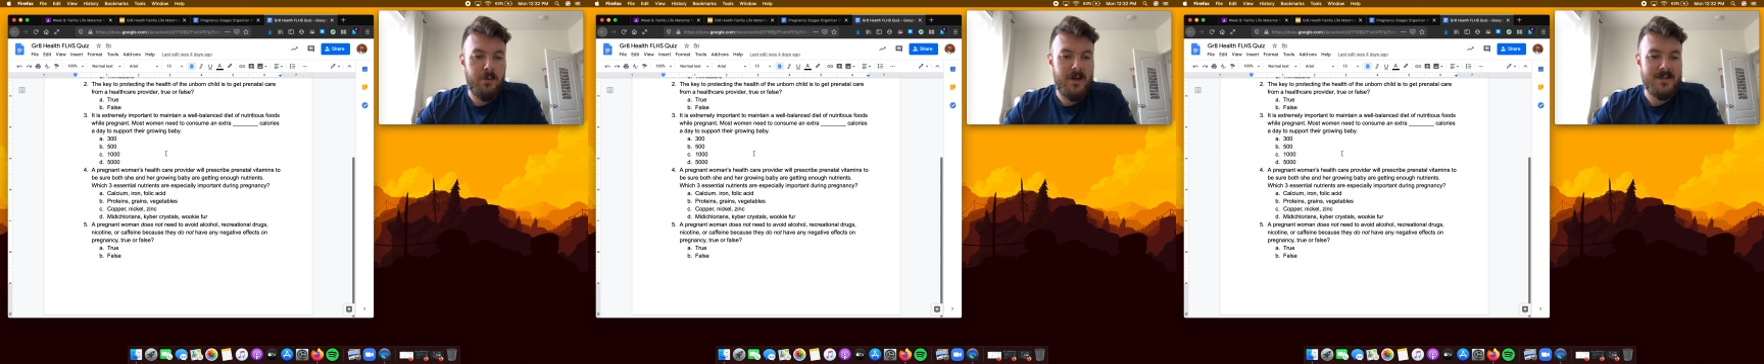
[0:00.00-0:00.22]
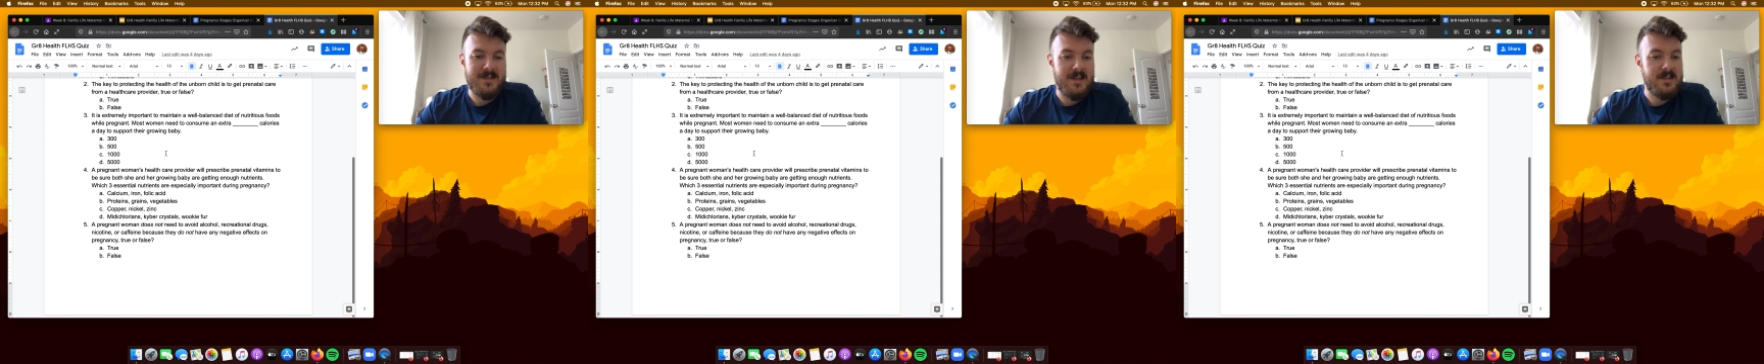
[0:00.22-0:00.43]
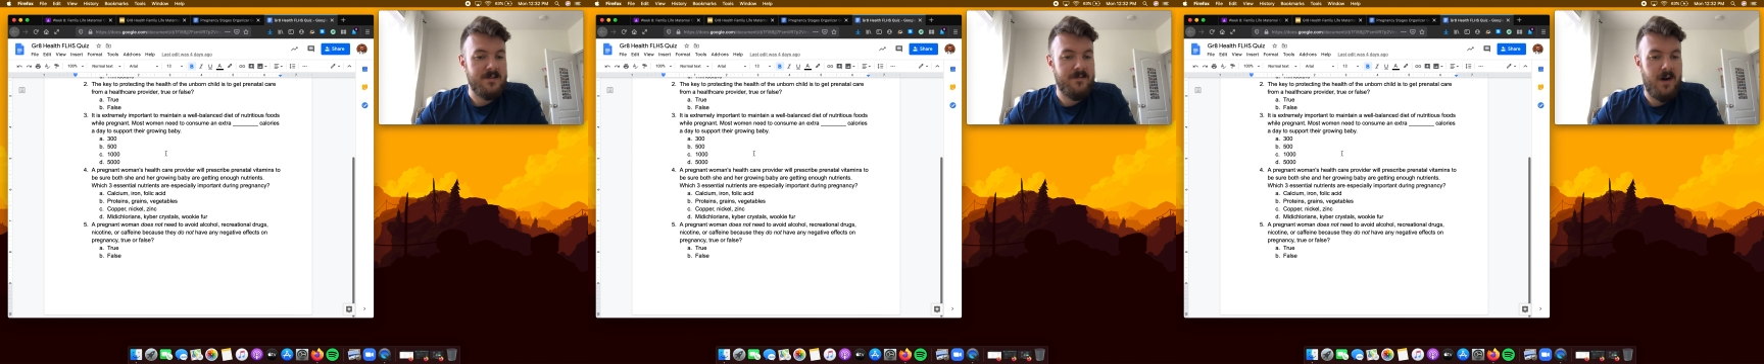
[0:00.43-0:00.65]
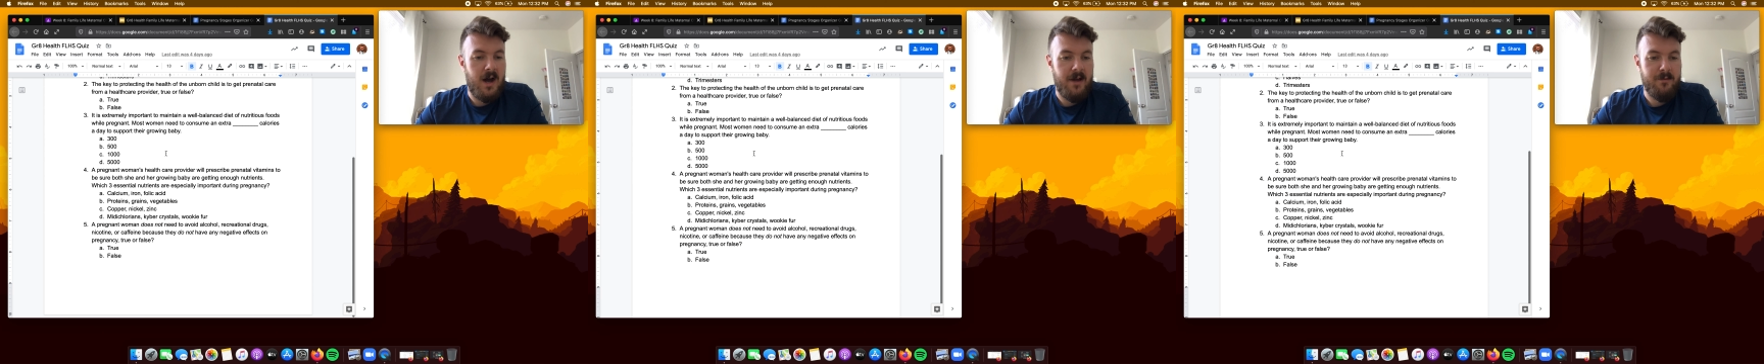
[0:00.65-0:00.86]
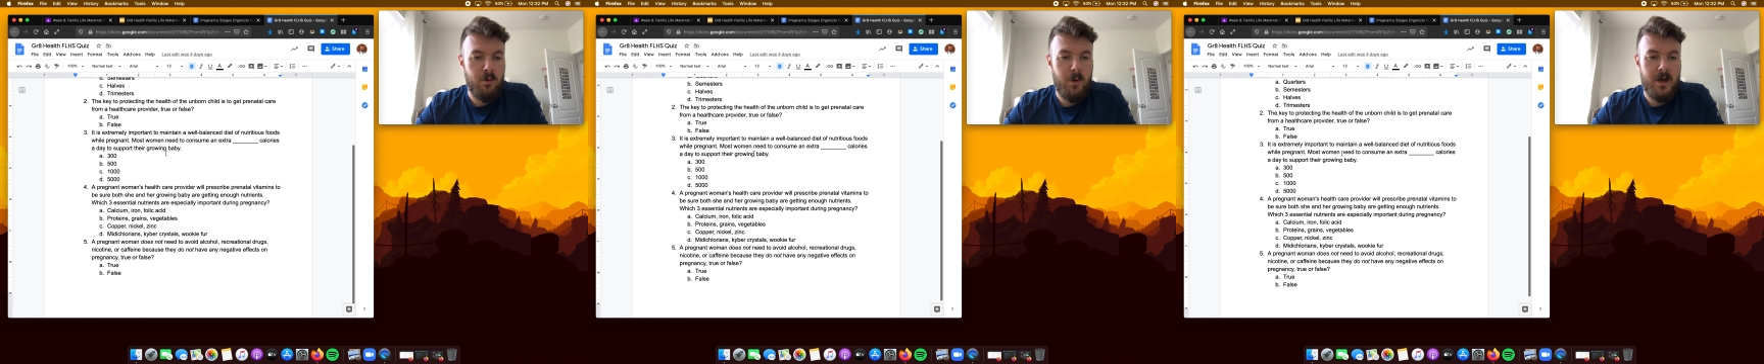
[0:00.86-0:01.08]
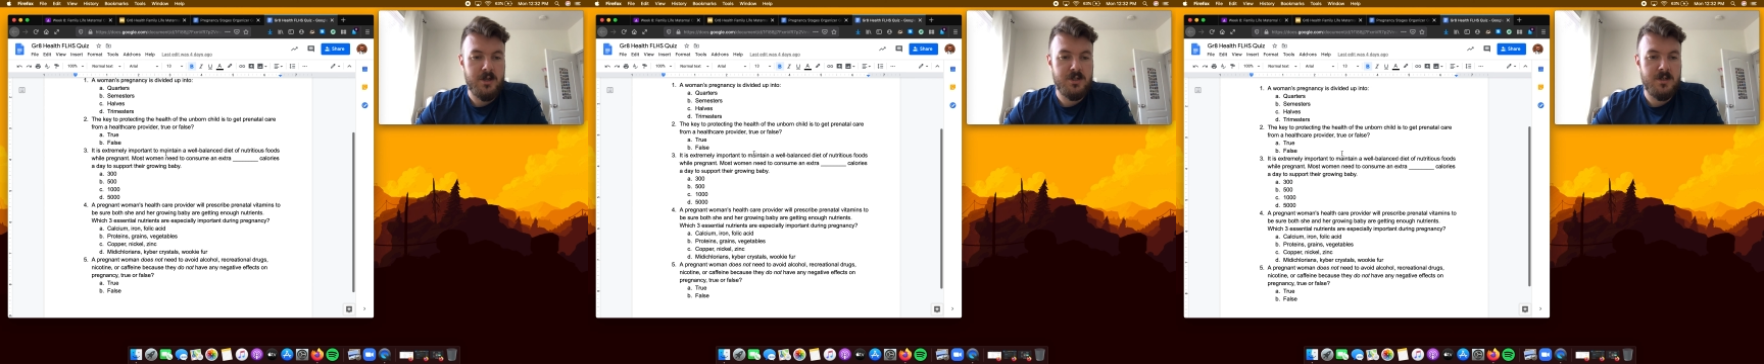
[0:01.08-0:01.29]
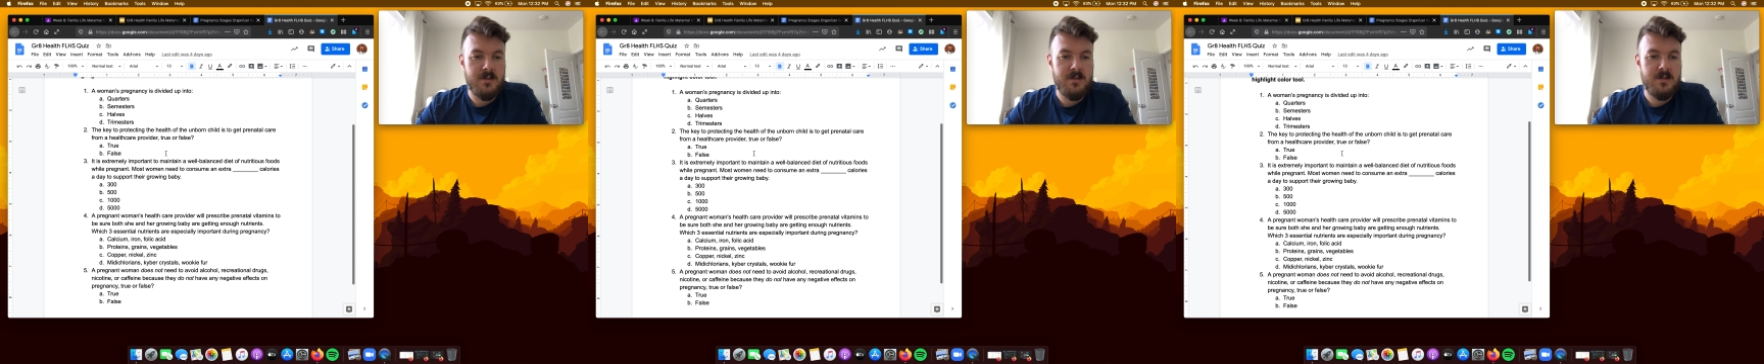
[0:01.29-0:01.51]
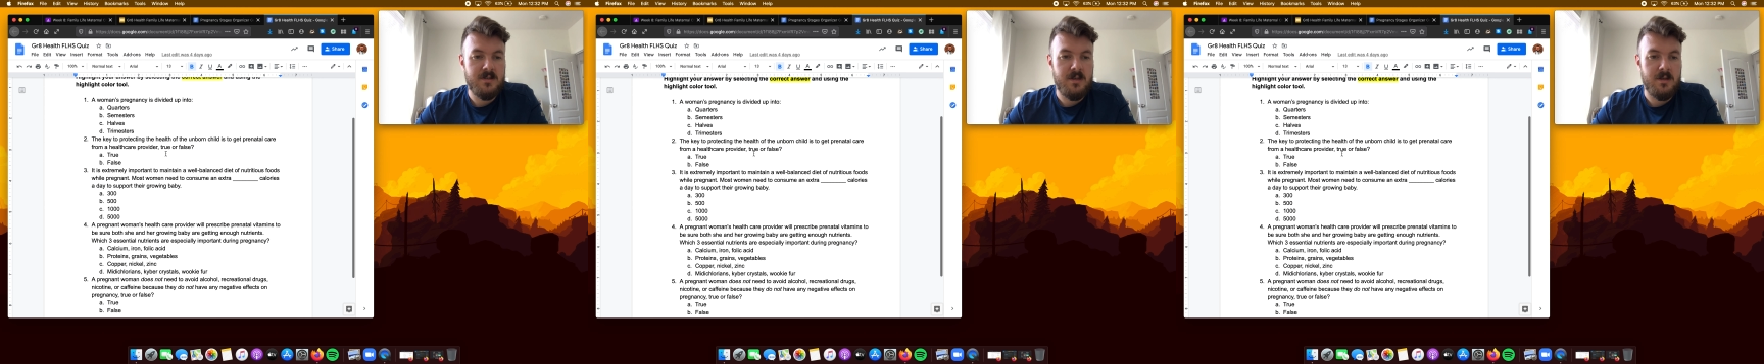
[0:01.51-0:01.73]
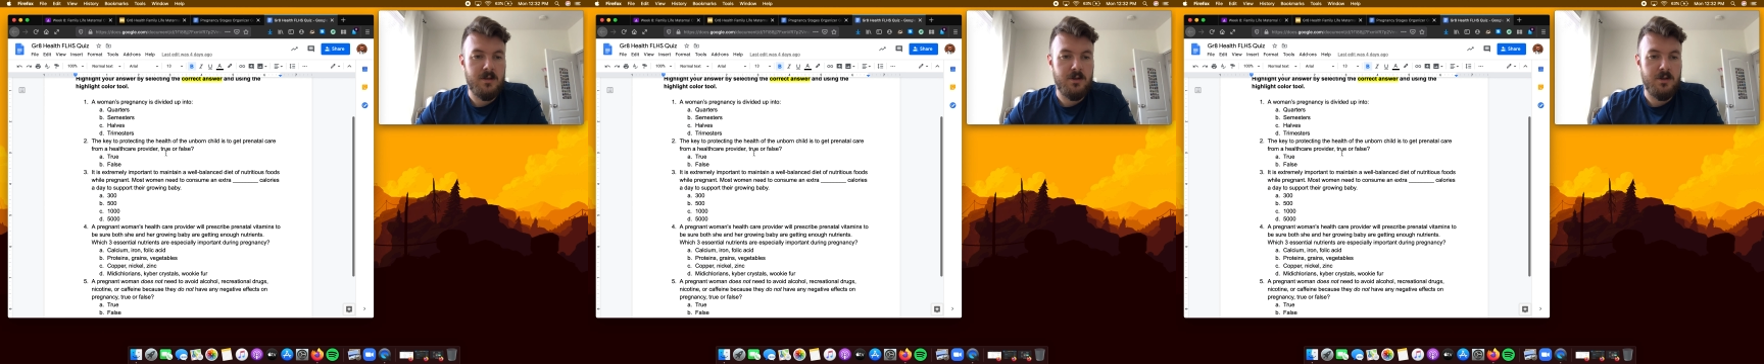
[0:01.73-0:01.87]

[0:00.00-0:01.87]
this. It's 5 questions.